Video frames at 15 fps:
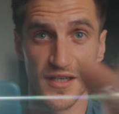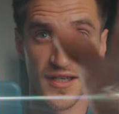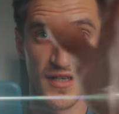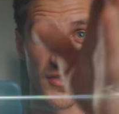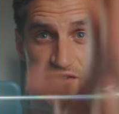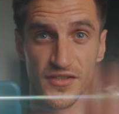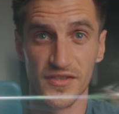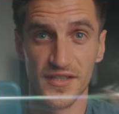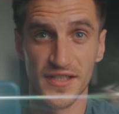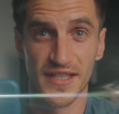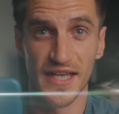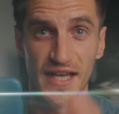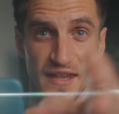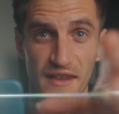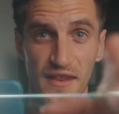And you
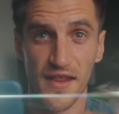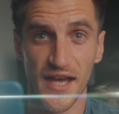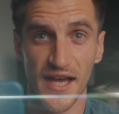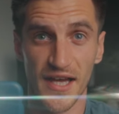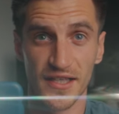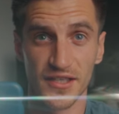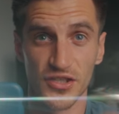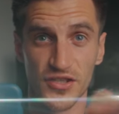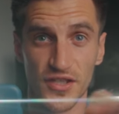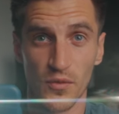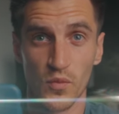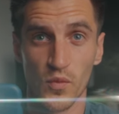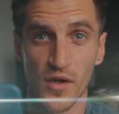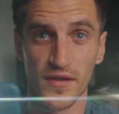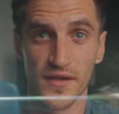get that, you
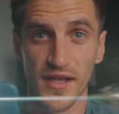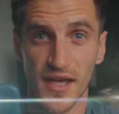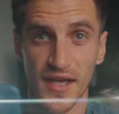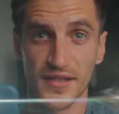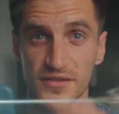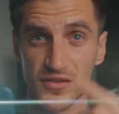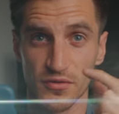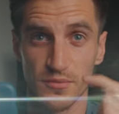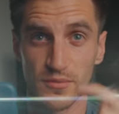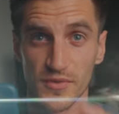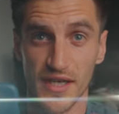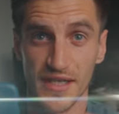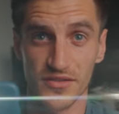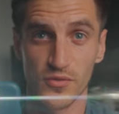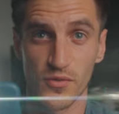don't want that. So
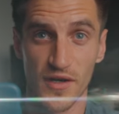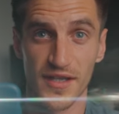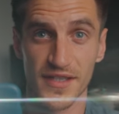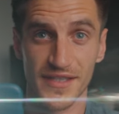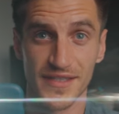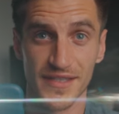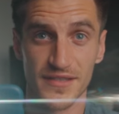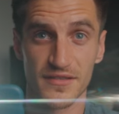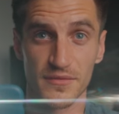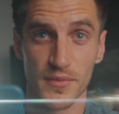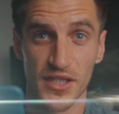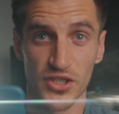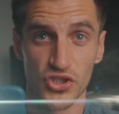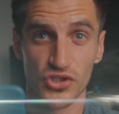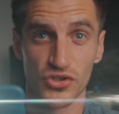that's why you need to
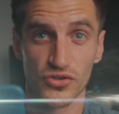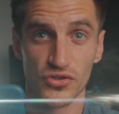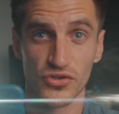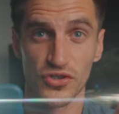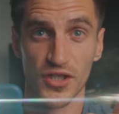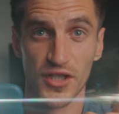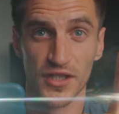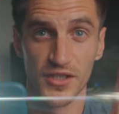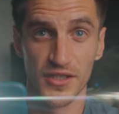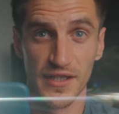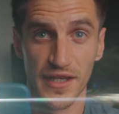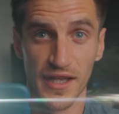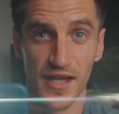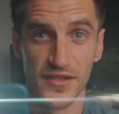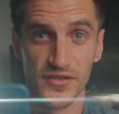make sure your
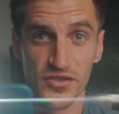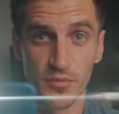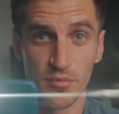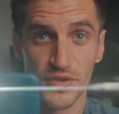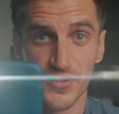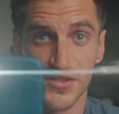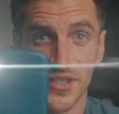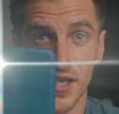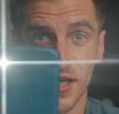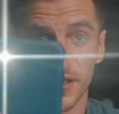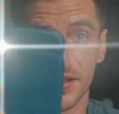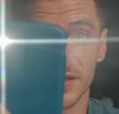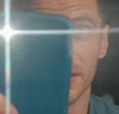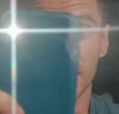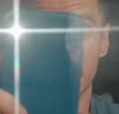lines are
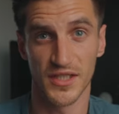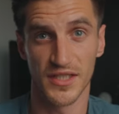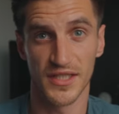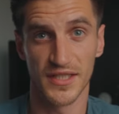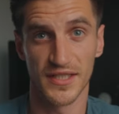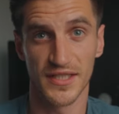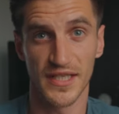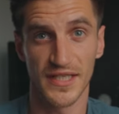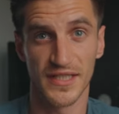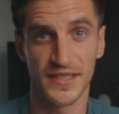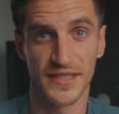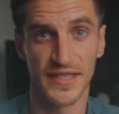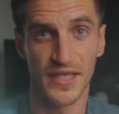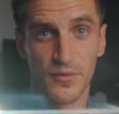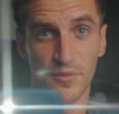precise. You can kind
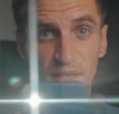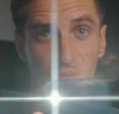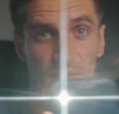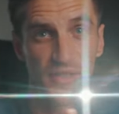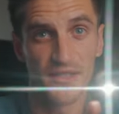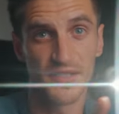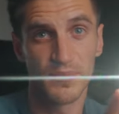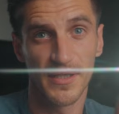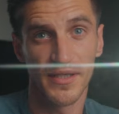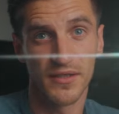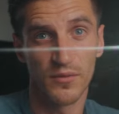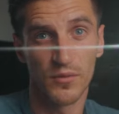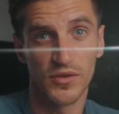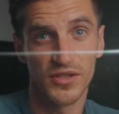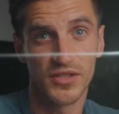of get away with it depending
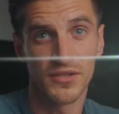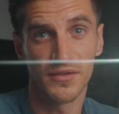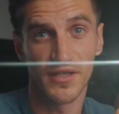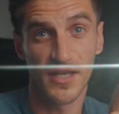on what you're doing.